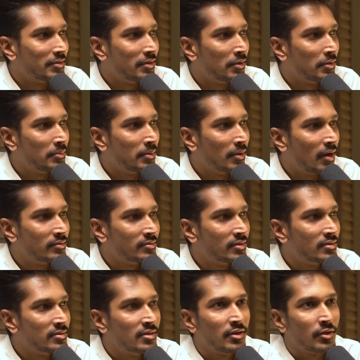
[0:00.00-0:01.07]
The answer
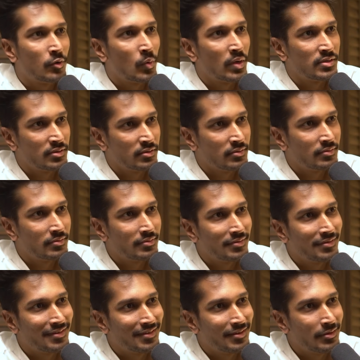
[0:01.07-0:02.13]
is in your question.
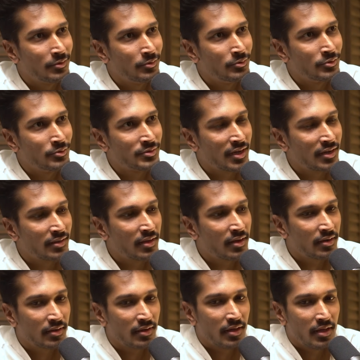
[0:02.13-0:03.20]
You said
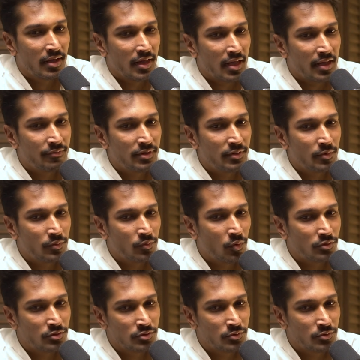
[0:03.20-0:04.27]
that everyone
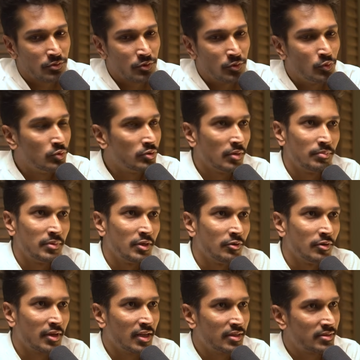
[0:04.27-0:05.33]
wants to do something or
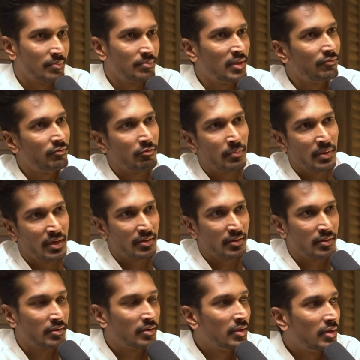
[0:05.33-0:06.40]
get something from a
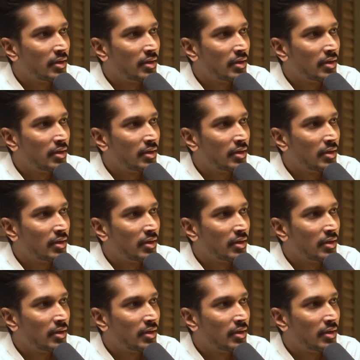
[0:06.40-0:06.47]
billionaire. Yeah.